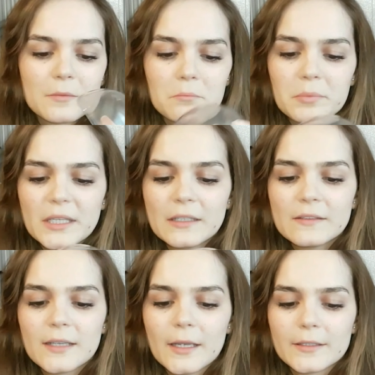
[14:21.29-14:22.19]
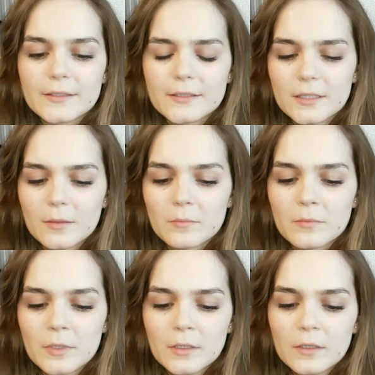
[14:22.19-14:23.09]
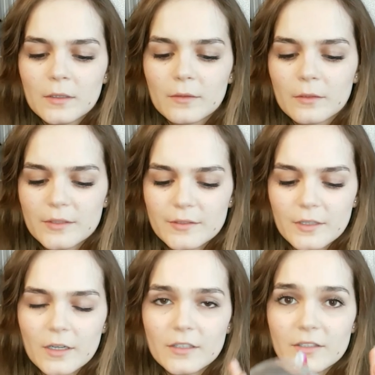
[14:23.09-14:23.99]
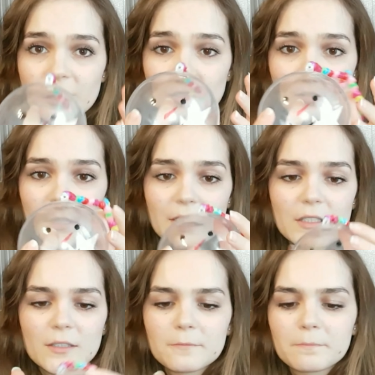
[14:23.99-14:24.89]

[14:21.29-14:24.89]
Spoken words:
some beads and some stars to it,